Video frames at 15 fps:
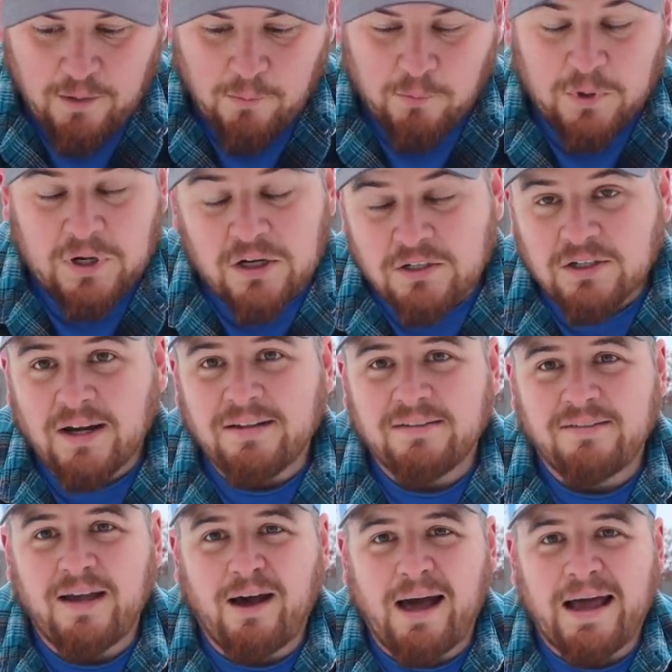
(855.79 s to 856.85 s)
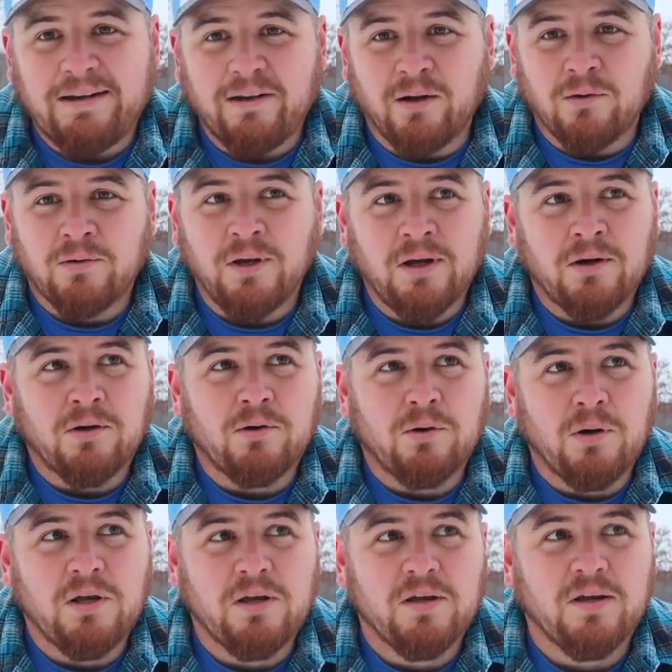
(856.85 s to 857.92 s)
We're going to try this out. I don't
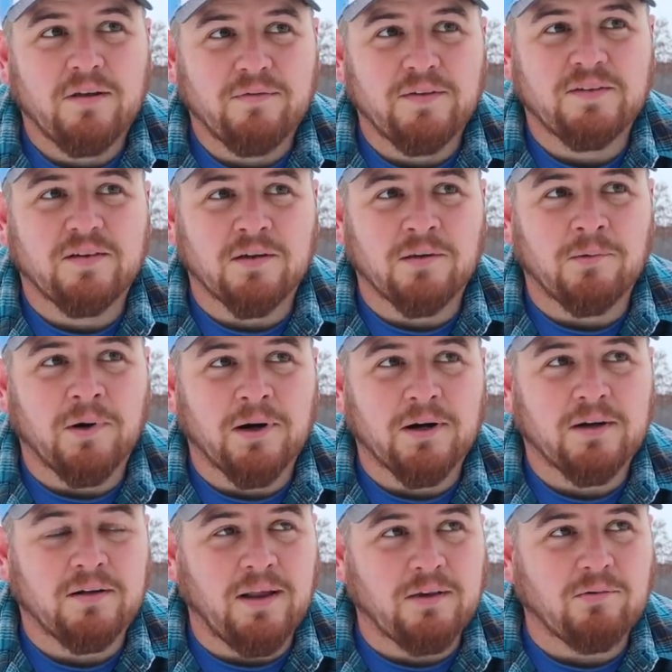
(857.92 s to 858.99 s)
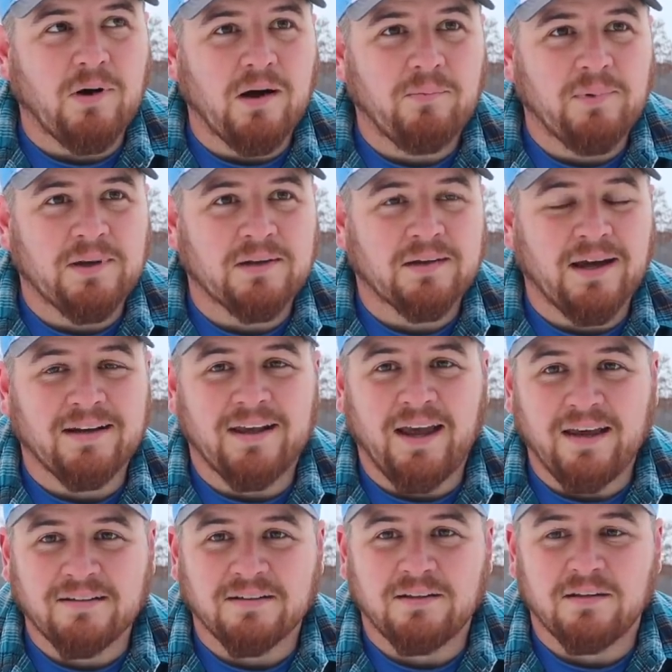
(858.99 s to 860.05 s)
know if it's going to work, and that's why I've been kind of
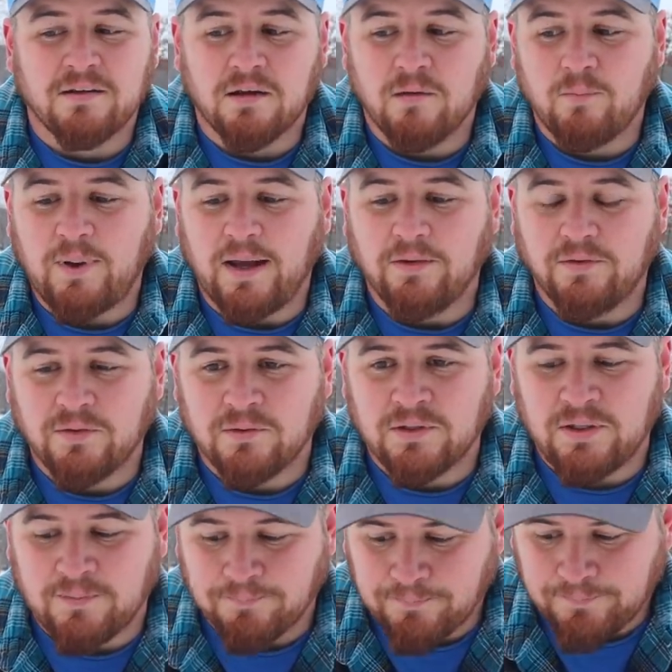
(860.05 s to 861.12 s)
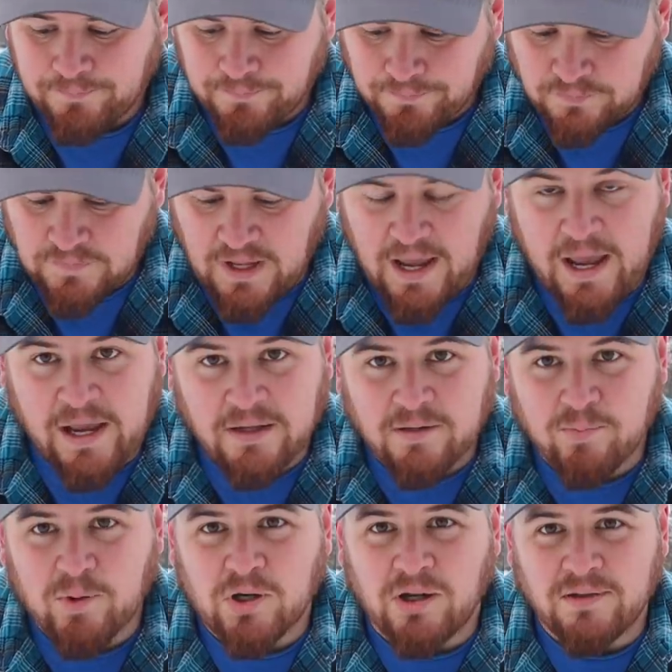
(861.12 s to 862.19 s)
hesitant about doing it. I hate to
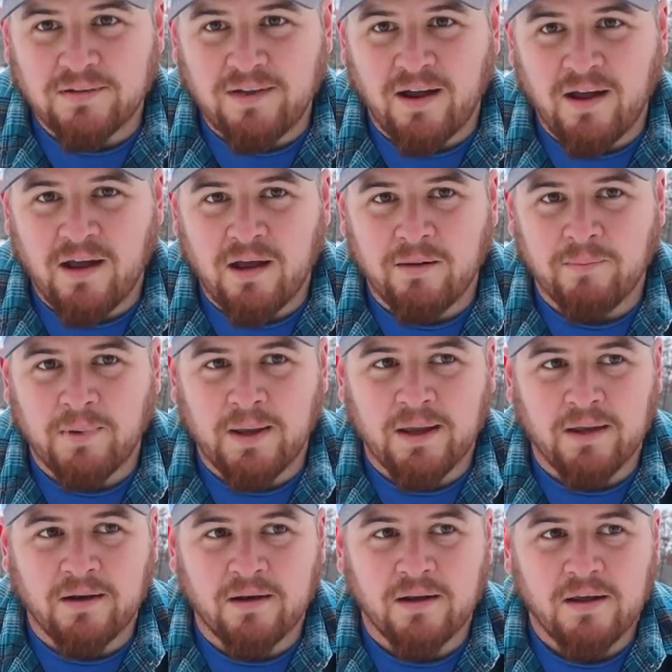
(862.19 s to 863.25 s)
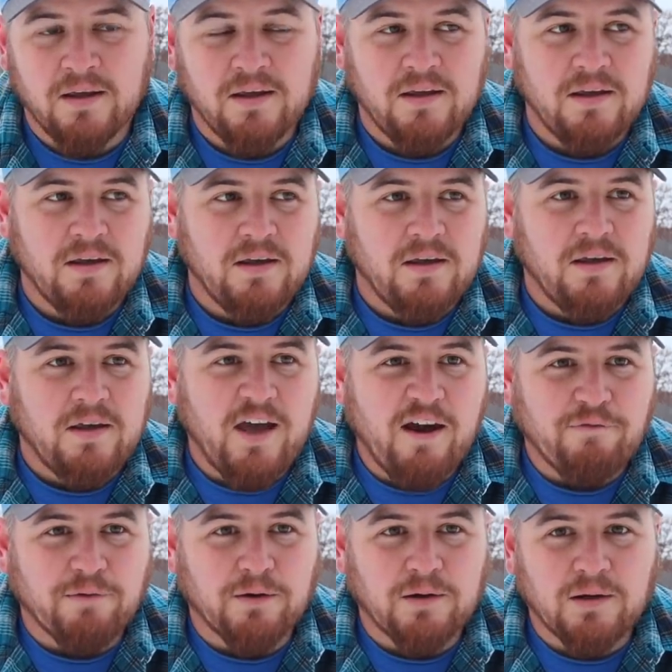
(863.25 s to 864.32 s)
put all the time and
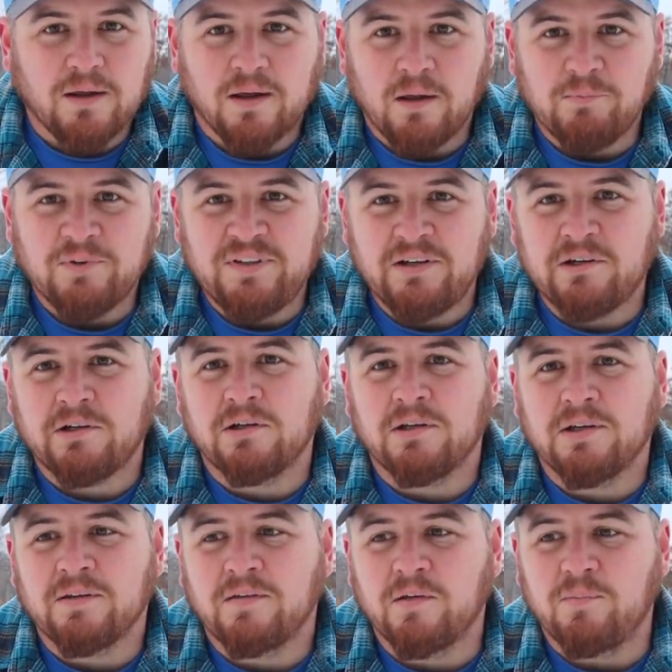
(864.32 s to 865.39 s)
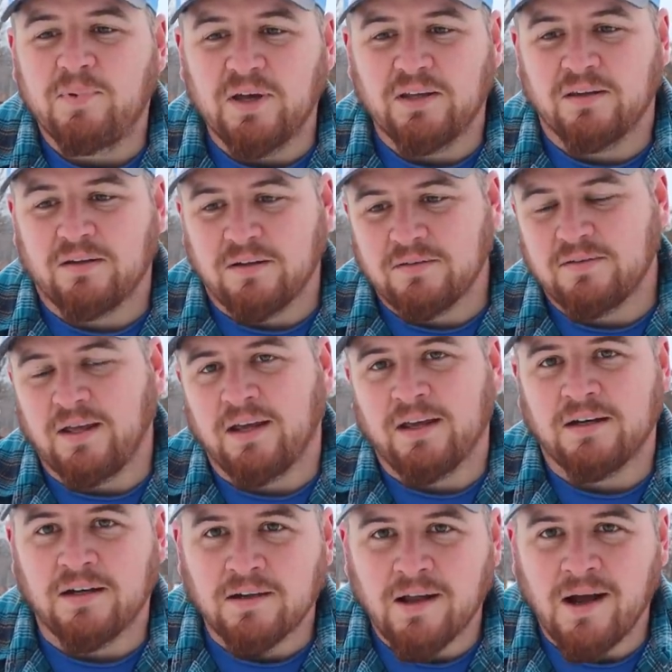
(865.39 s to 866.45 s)
effort and material into building this thing
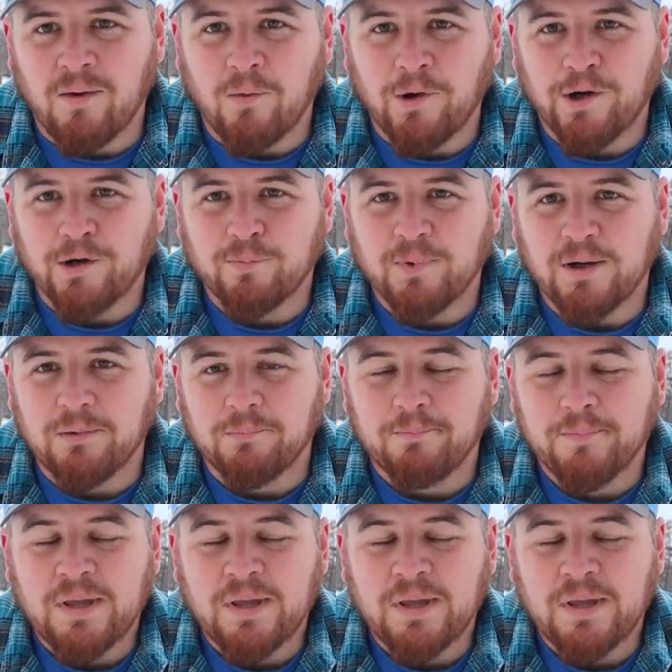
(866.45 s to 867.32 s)
and it not work, but